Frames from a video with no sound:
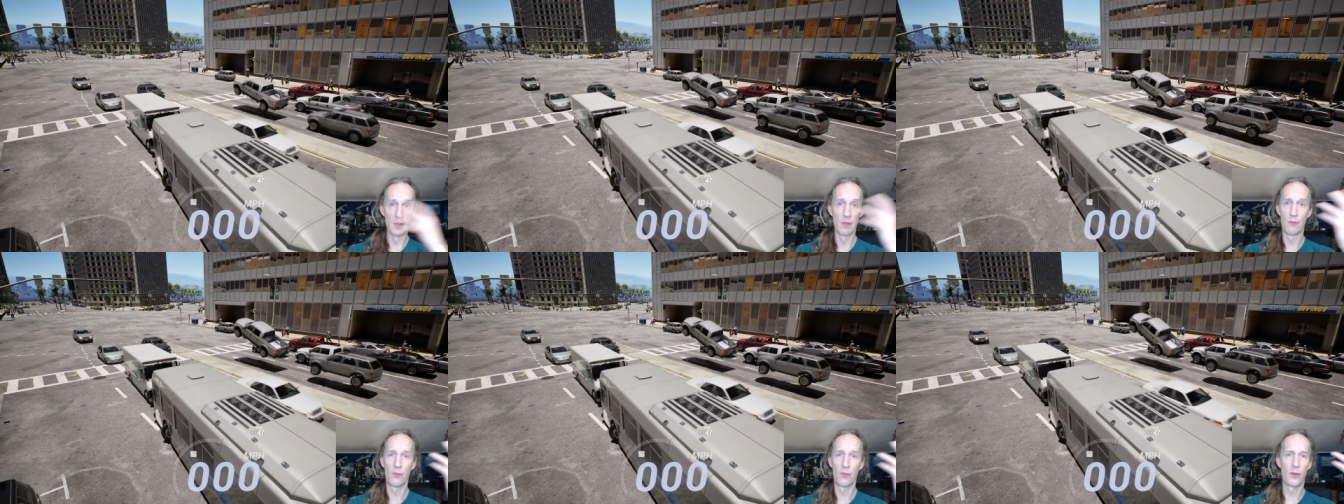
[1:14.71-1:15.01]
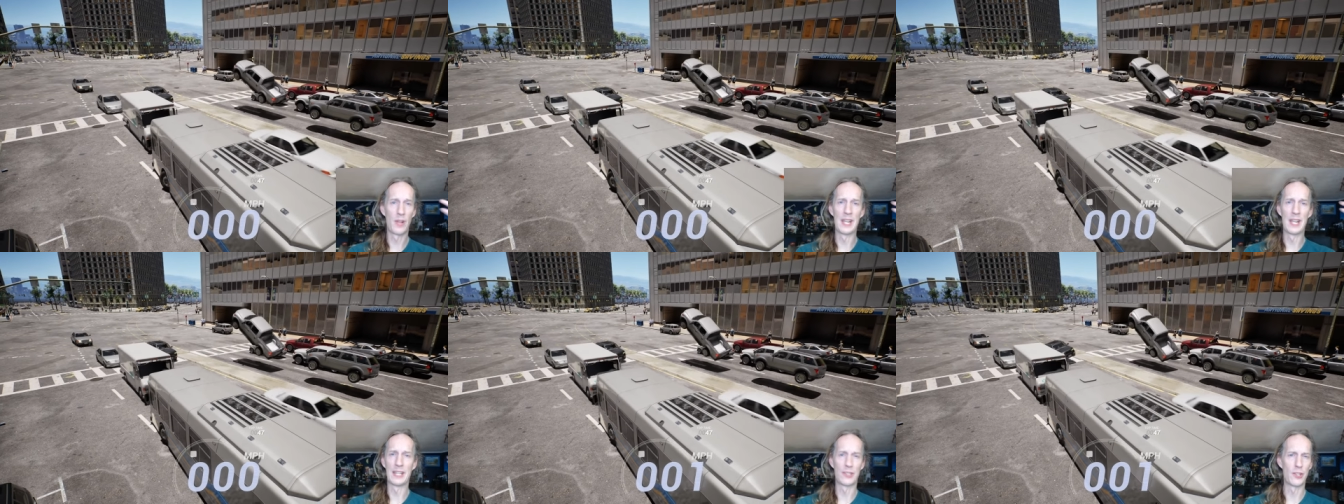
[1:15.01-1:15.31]
For
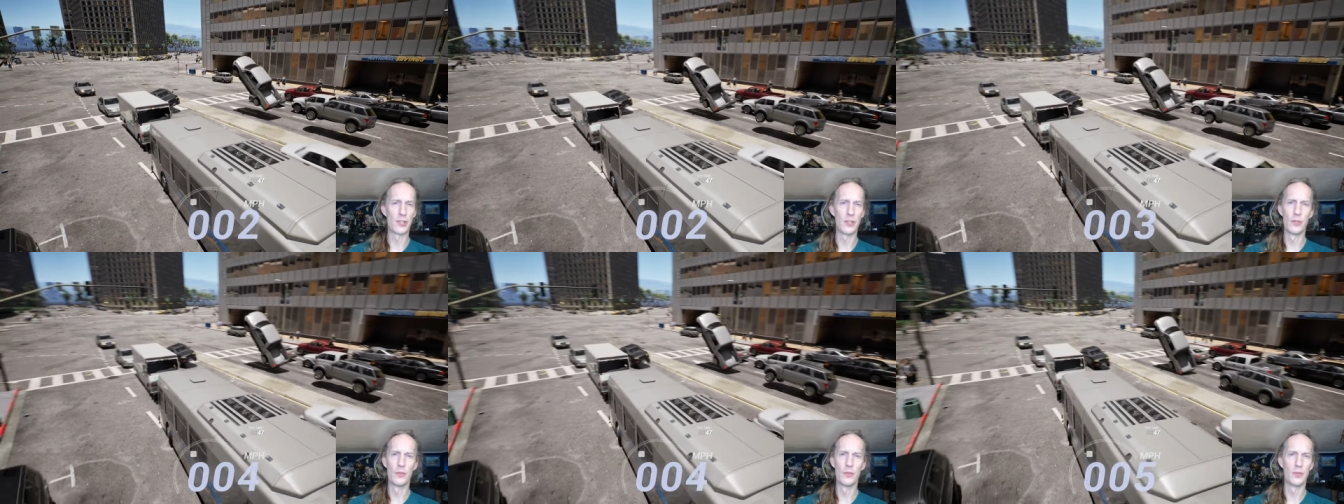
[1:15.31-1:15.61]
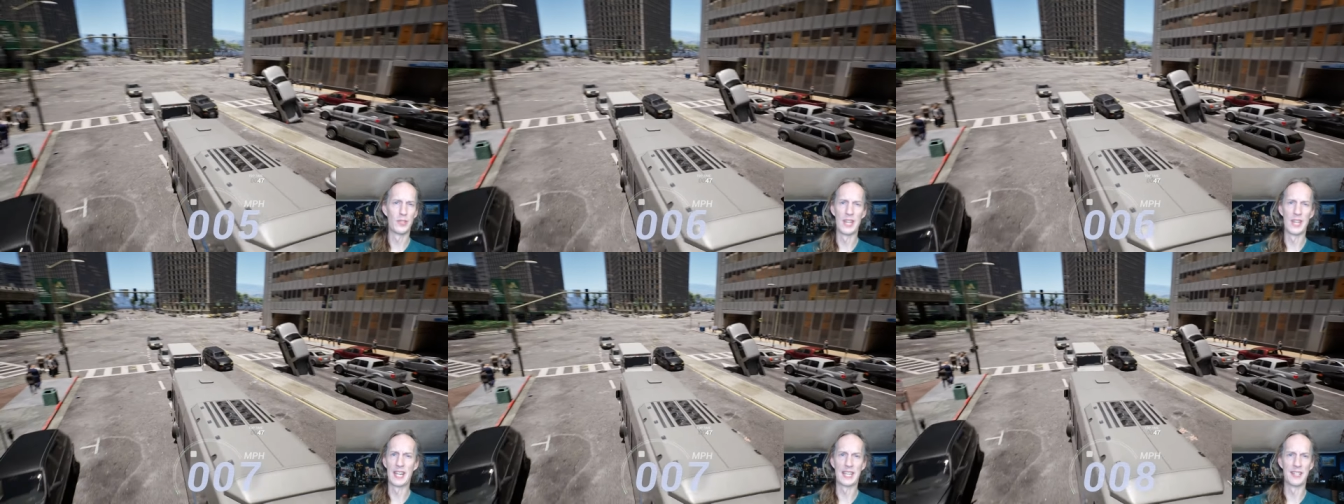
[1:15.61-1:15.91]
like two
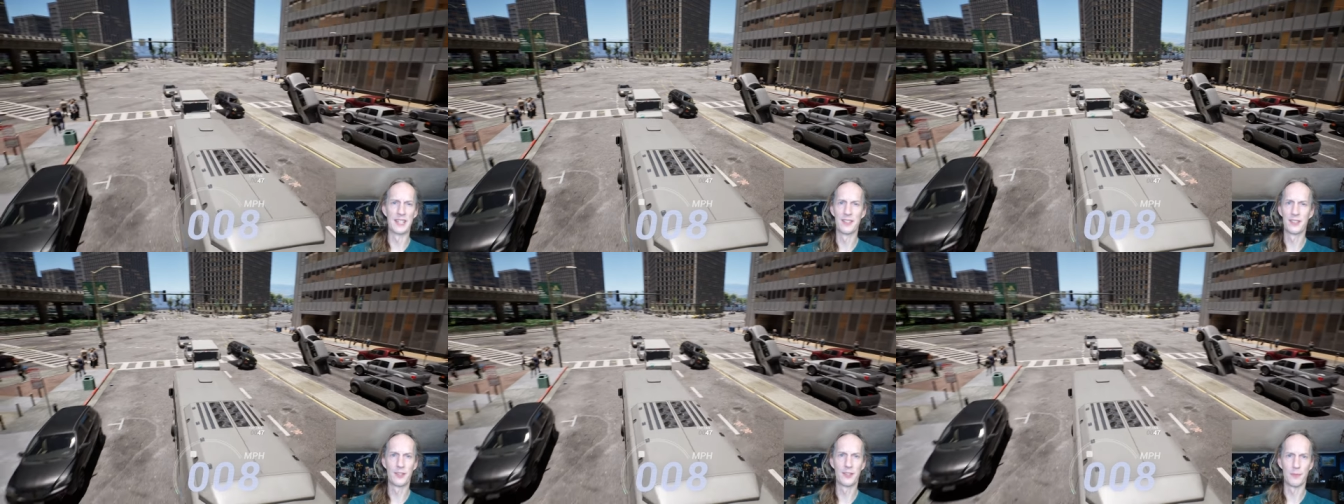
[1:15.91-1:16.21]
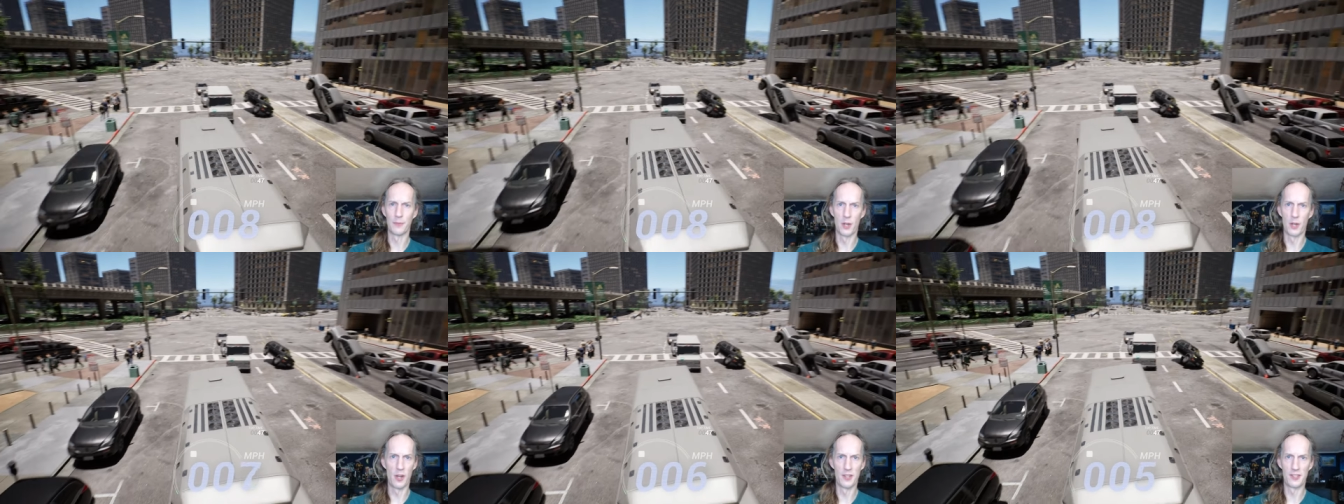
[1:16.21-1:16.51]
seconds
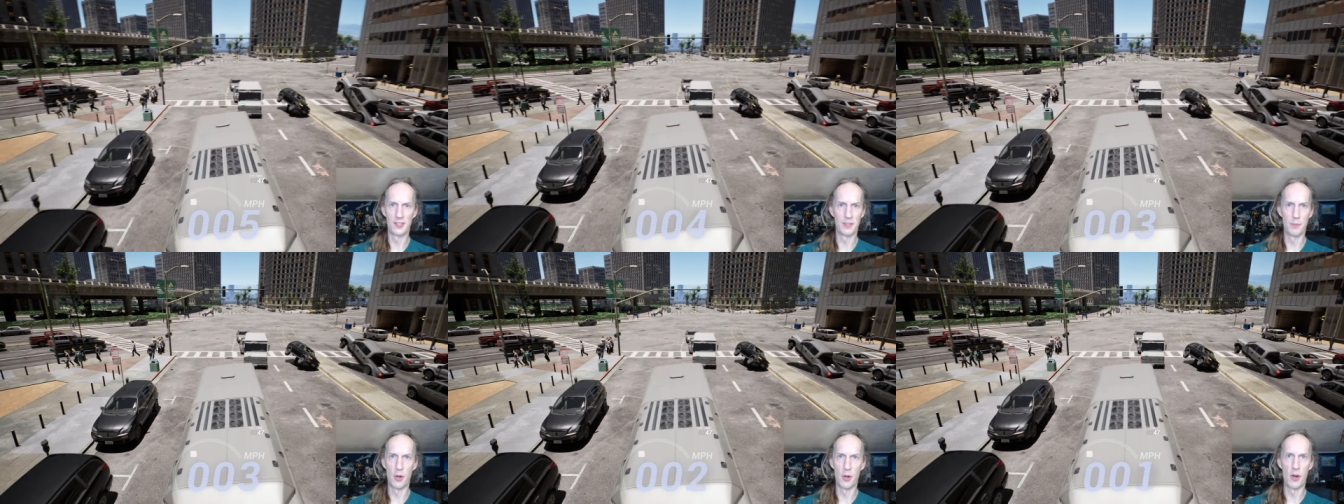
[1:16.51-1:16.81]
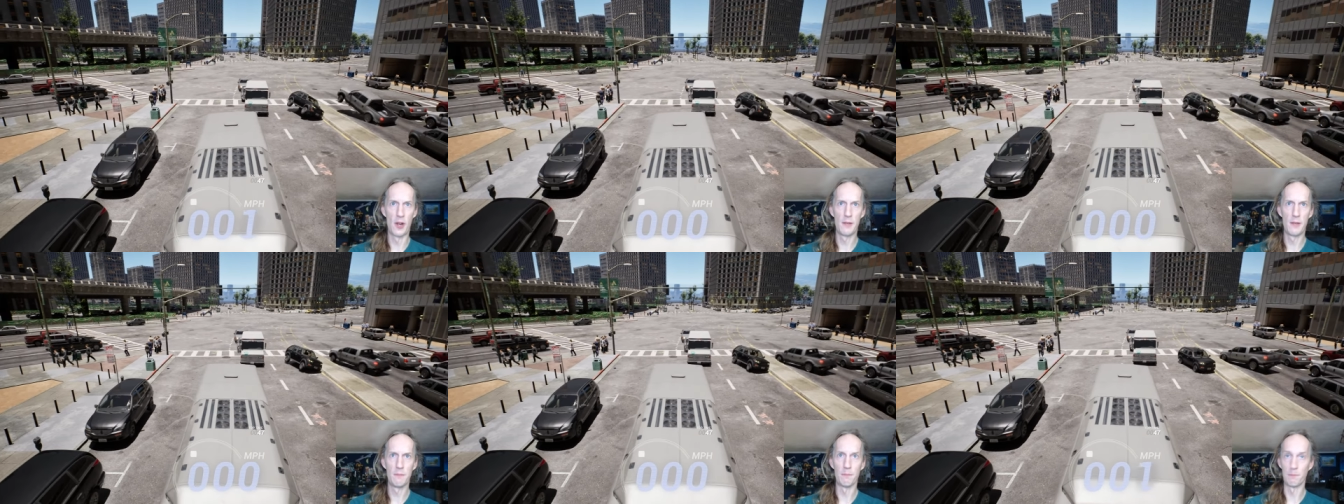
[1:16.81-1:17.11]
on
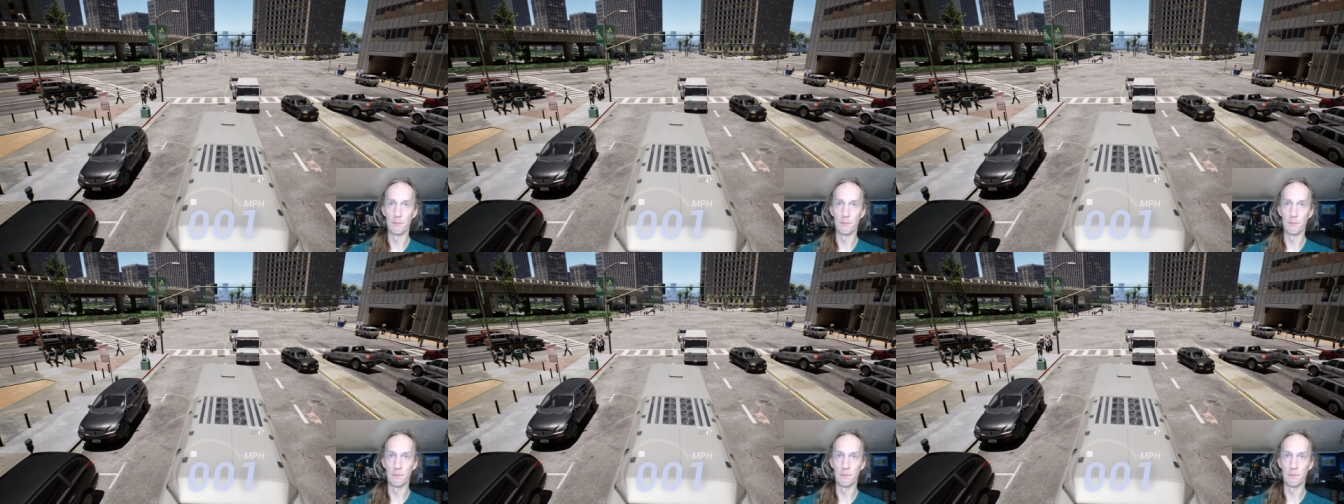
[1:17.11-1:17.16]
spawn,